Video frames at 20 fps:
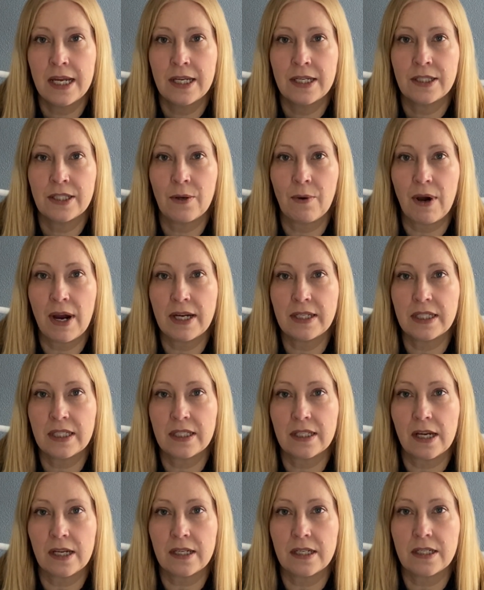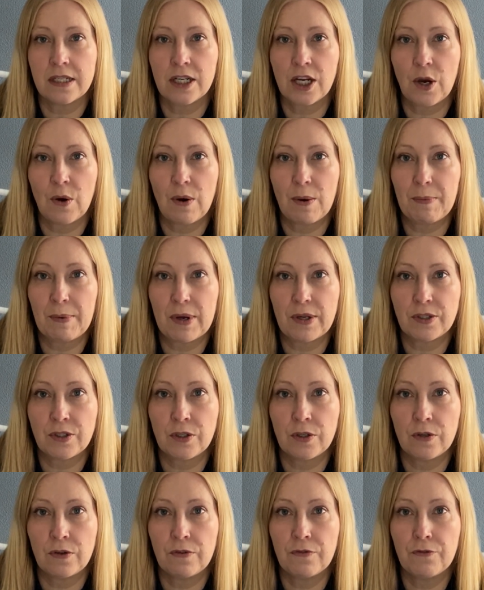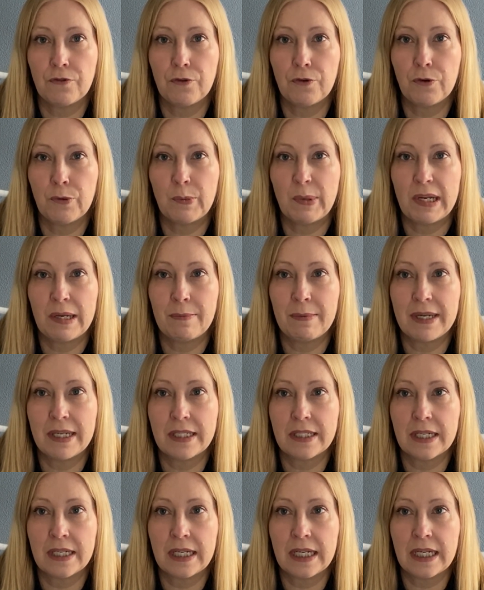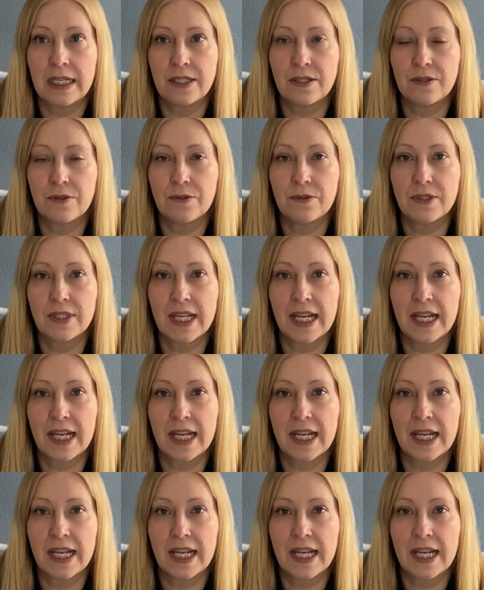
so I decided to go up to 4mm needles,